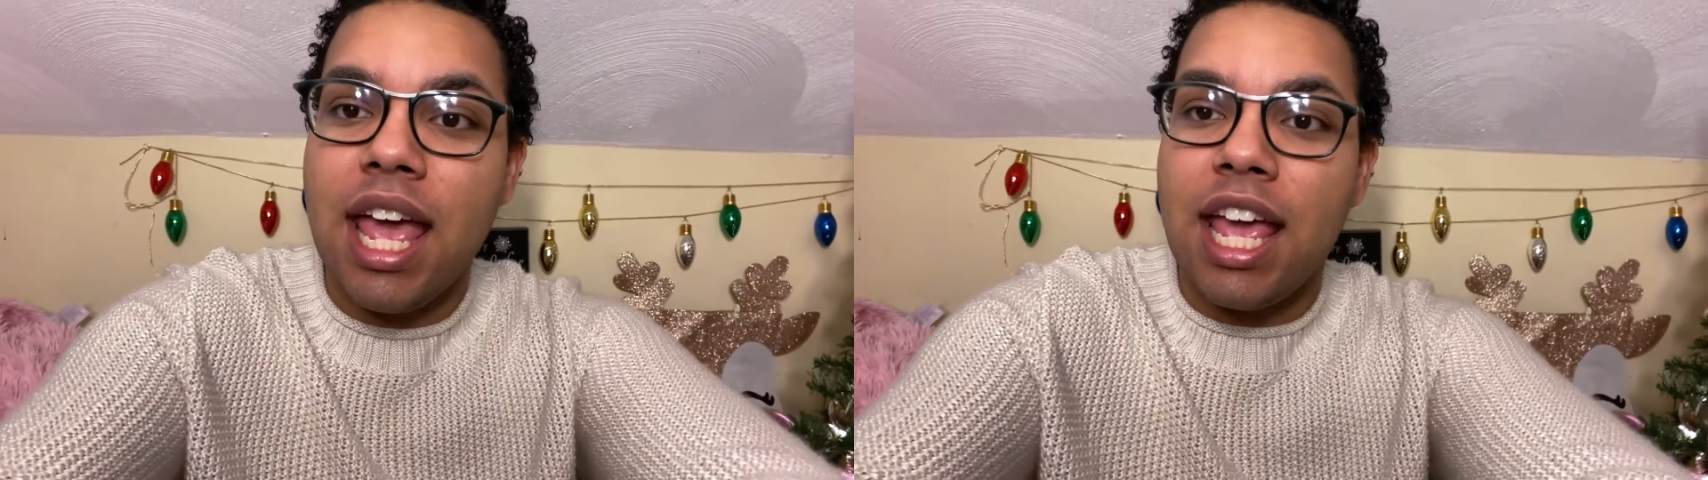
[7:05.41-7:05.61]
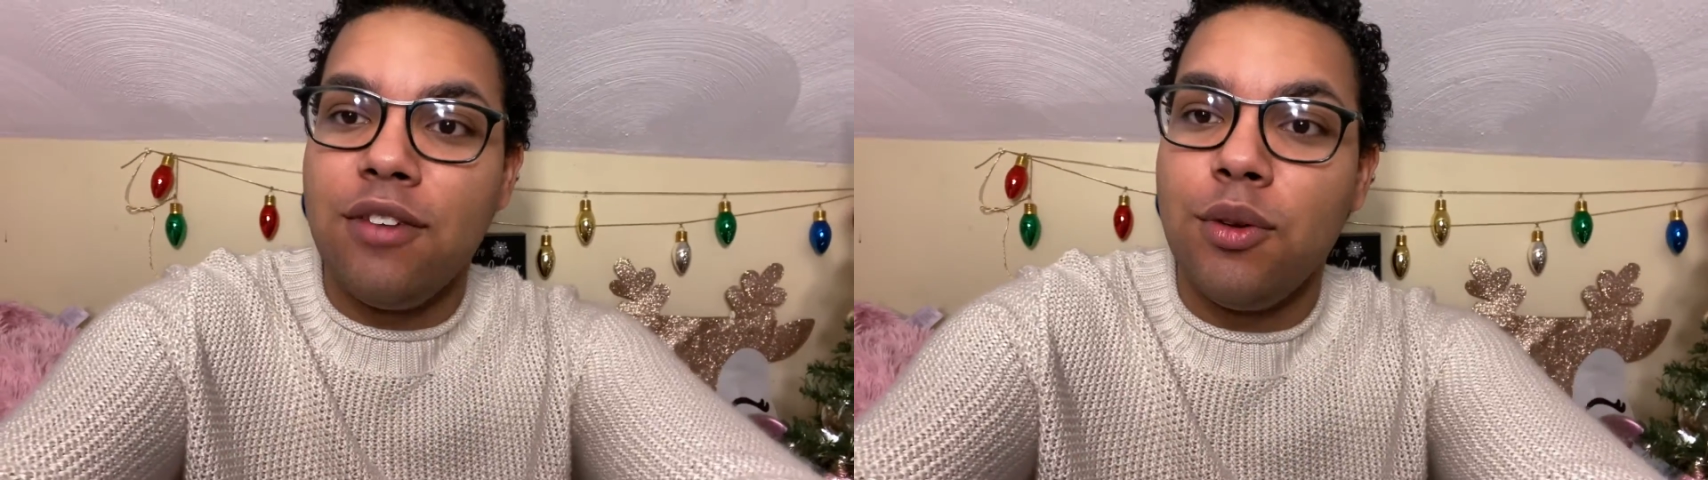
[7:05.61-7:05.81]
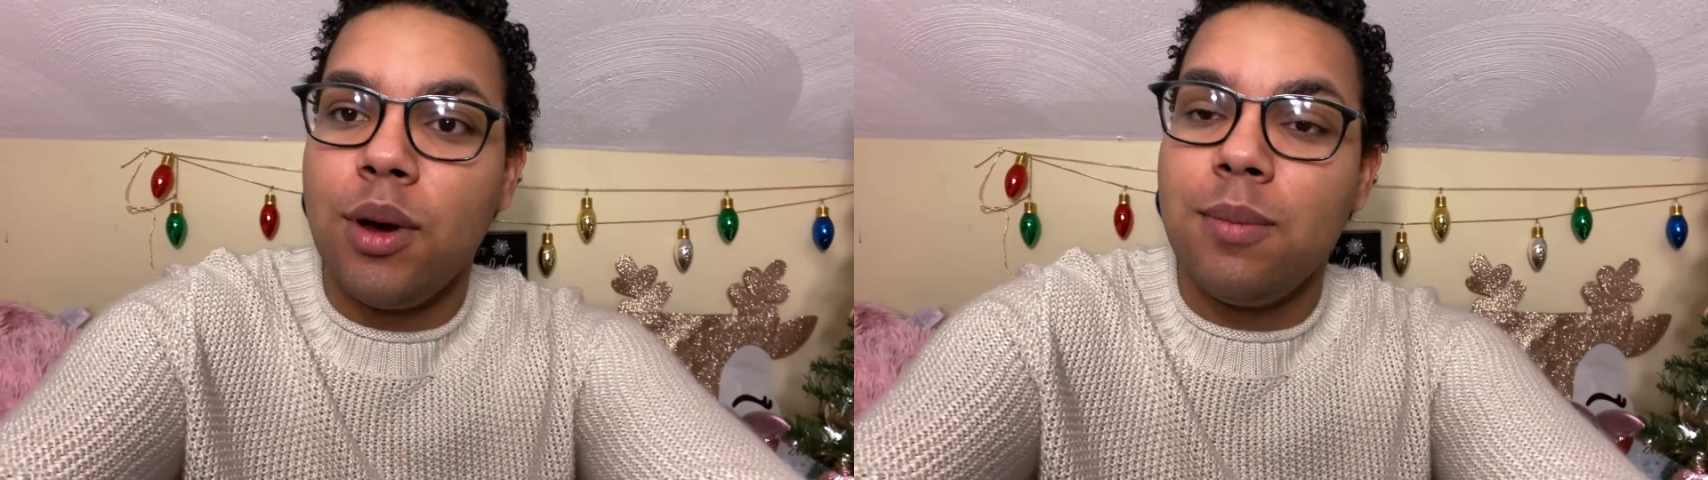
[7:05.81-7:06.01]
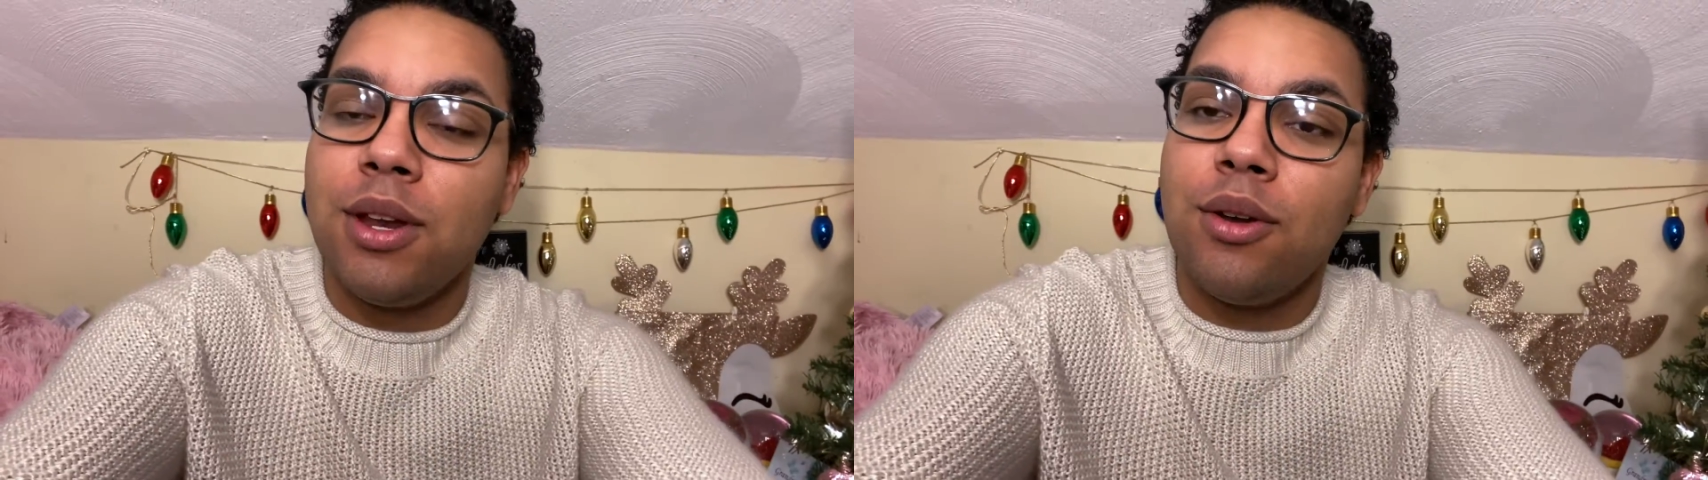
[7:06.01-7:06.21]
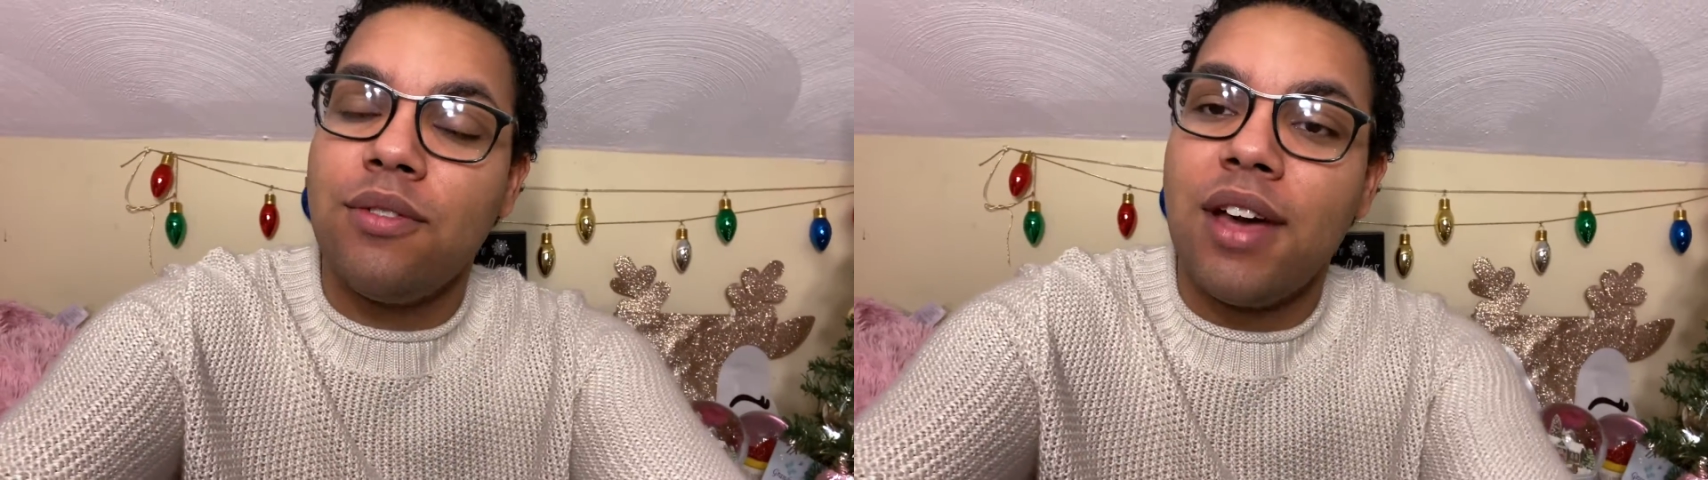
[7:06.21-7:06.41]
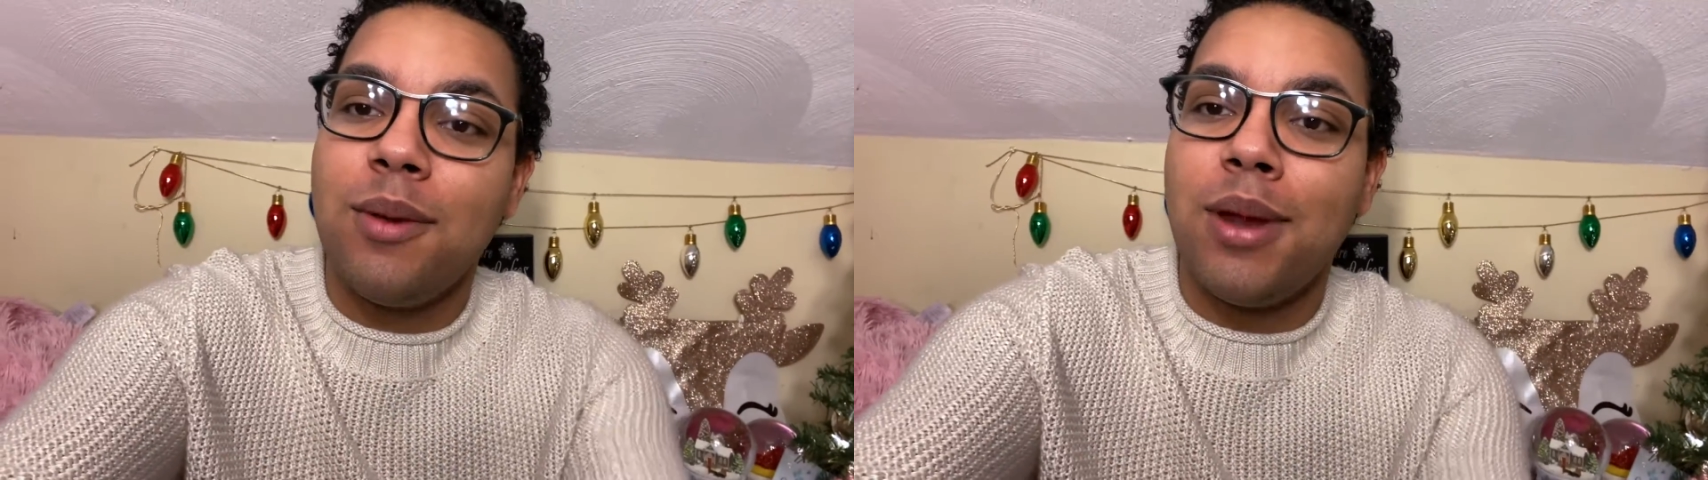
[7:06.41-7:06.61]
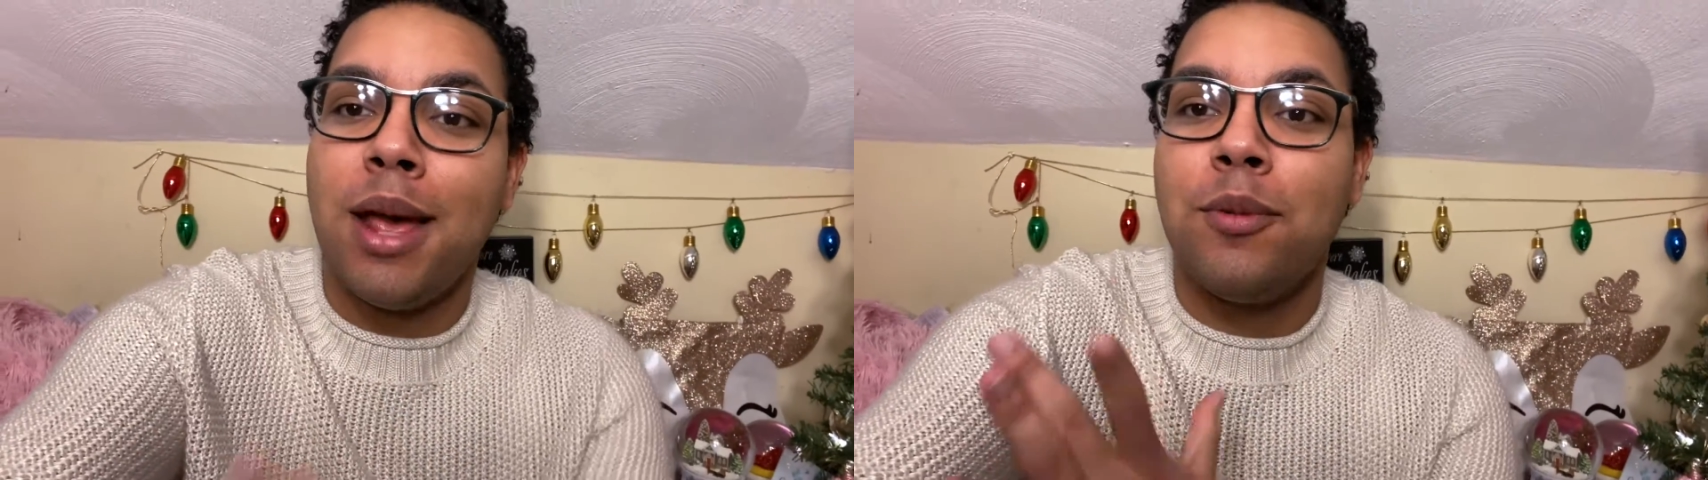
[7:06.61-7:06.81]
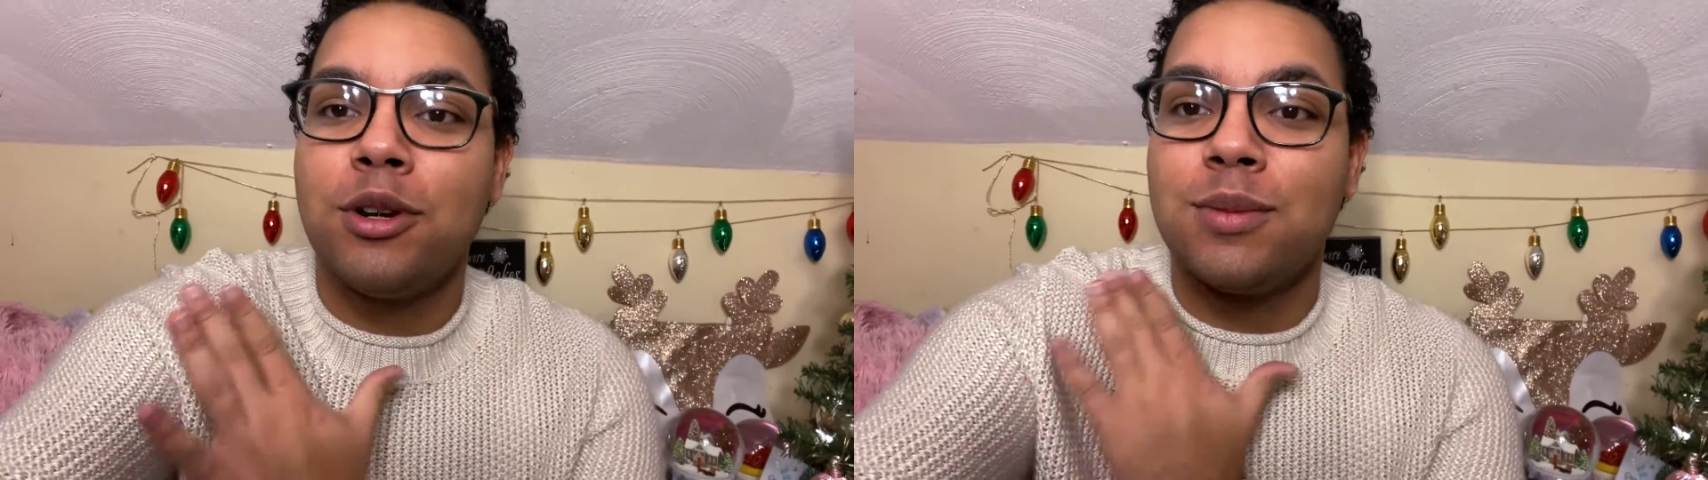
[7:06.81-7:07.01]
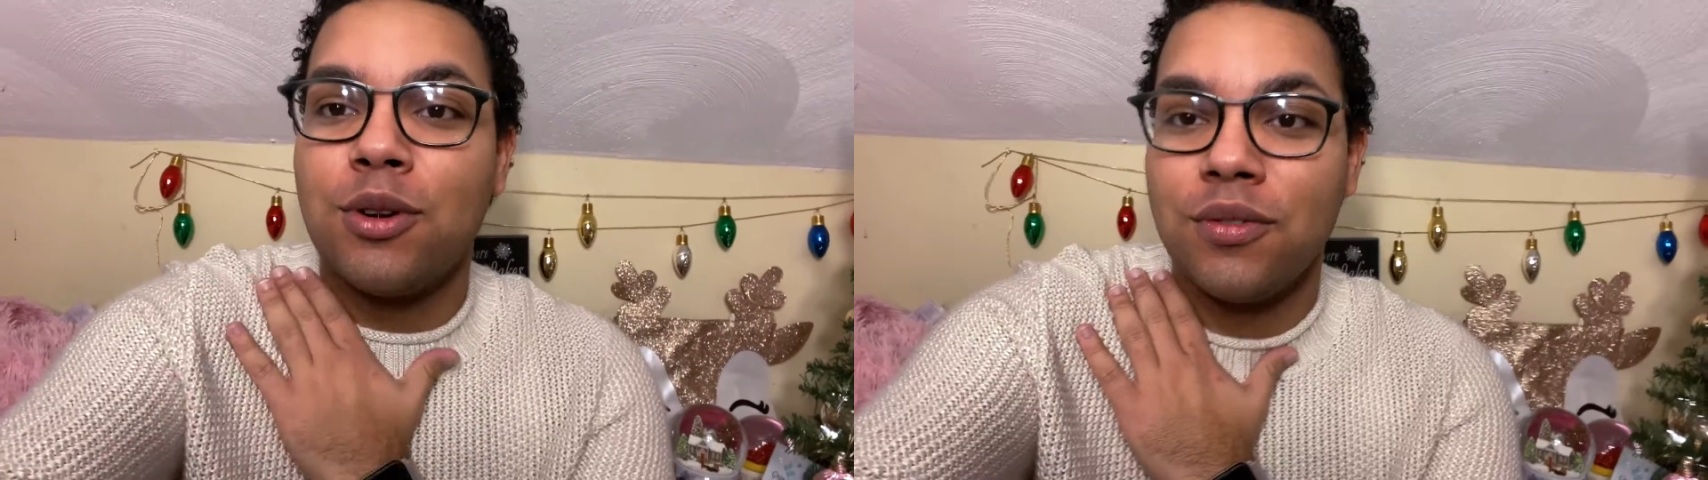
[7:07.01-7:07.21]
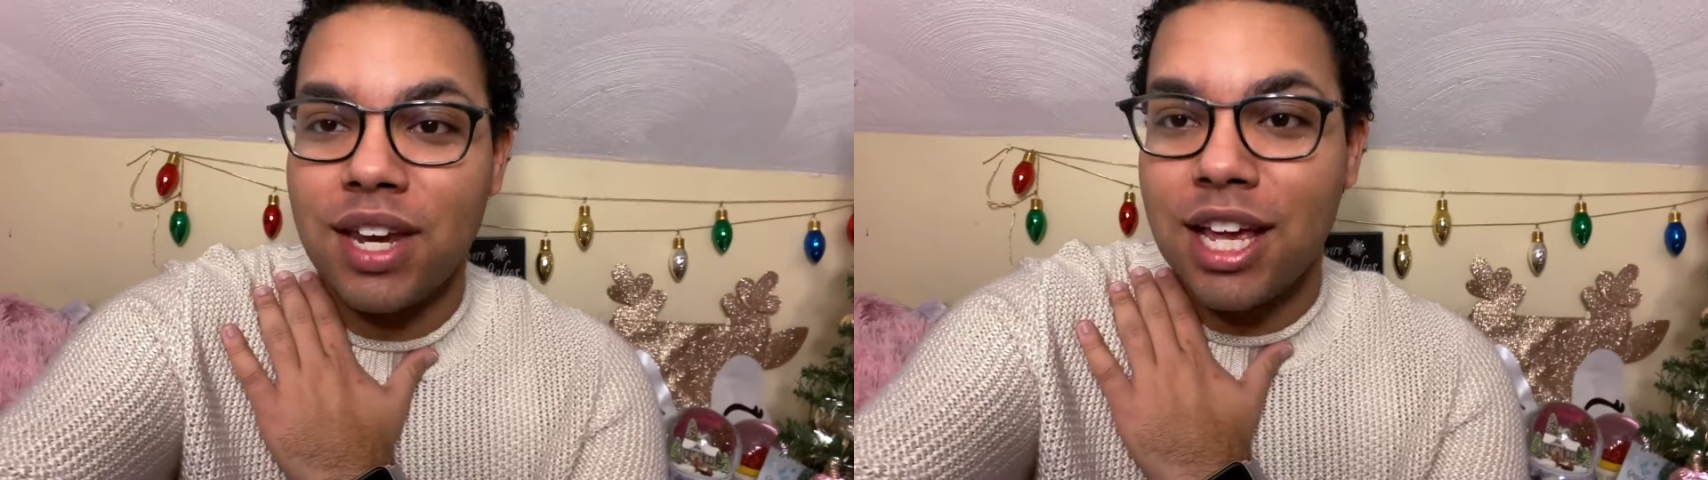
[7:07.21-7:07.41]
if you want to be notified when I post
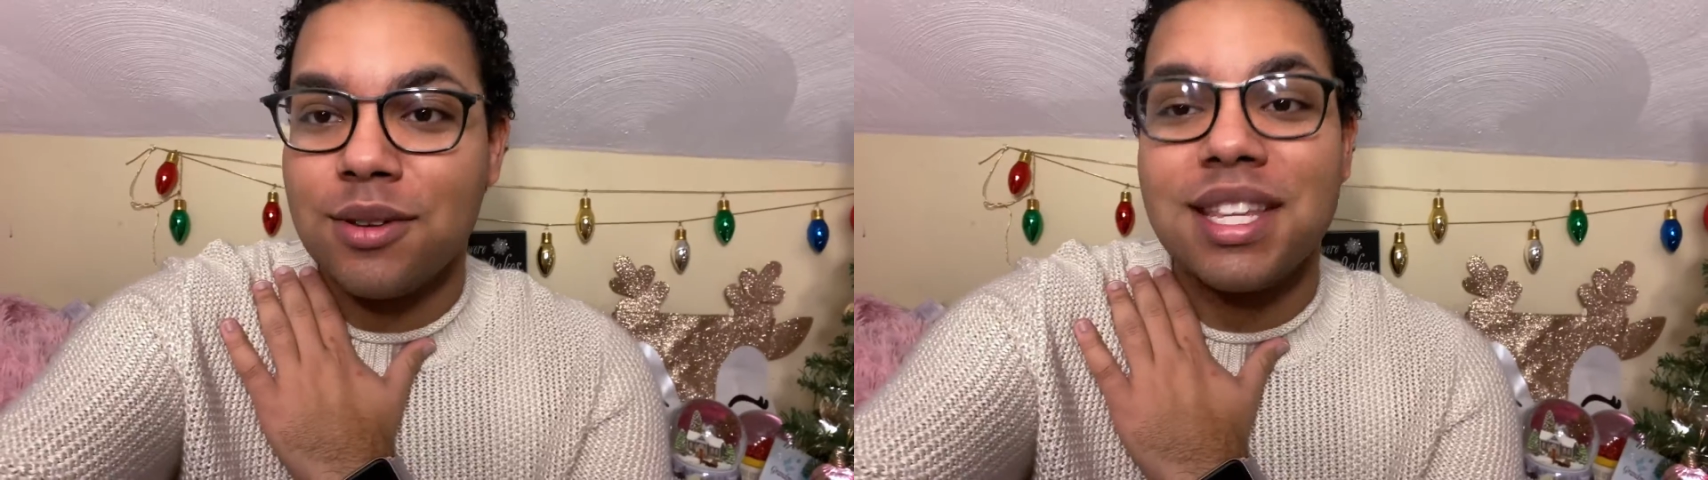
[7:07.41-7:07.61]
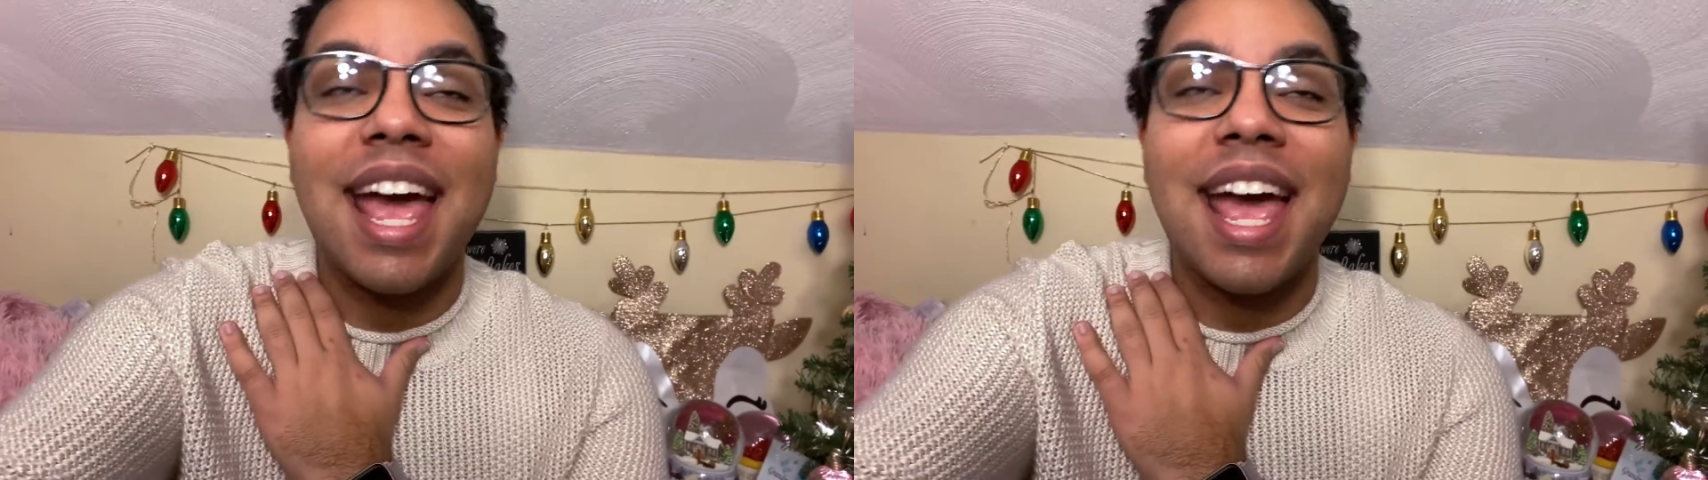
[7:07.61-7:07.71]
more videos.